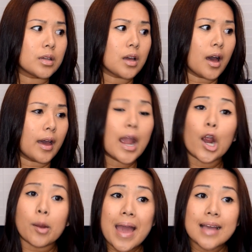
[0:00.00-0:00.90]
uh,
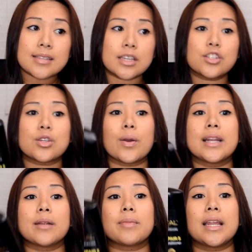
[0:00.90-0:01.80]
hair mask, and so I
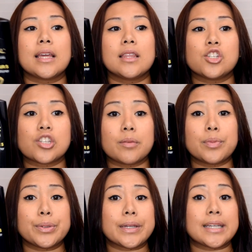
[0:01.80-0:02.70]
ended up getting the
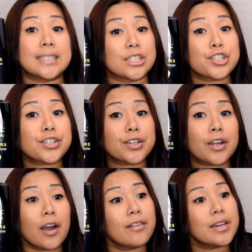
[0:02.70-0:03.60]
shampoo and
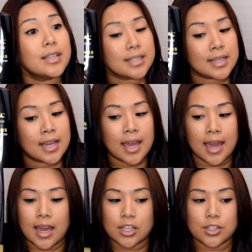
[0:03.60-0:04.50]
conditioner of it.
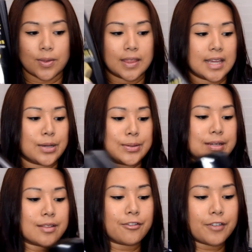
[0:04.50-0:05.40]
And so those
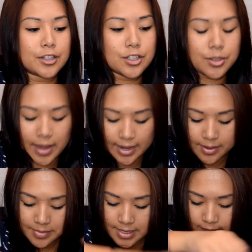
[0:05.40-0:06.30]
are the first two items.